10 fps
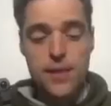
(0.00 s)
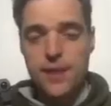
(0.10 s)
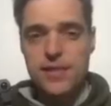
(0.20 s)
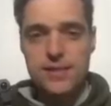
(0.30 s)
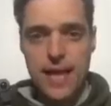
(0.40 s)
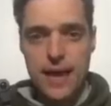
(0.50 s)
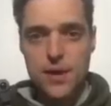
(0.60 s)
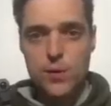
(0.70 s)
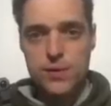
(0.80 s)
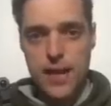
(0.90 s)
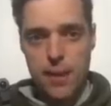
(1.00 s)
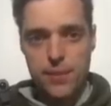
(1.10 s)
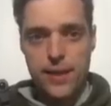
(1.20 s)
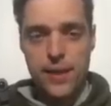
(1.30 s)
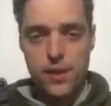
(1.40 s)
That's exactly what's
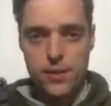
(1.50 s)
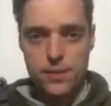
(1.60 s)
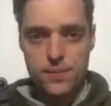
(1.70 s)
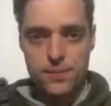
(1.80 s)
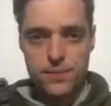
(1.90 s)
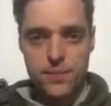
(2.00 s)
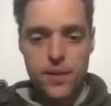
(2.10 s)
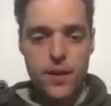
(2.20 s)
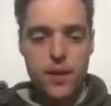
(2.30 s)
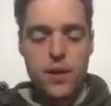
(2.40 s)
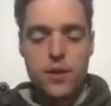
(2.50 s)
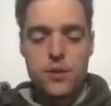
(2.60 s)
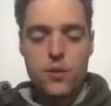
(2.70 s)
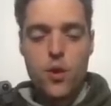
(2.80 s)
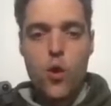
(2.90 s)
happening here.
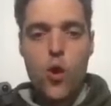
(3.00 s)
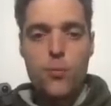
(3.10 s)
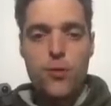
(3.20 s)
So the whole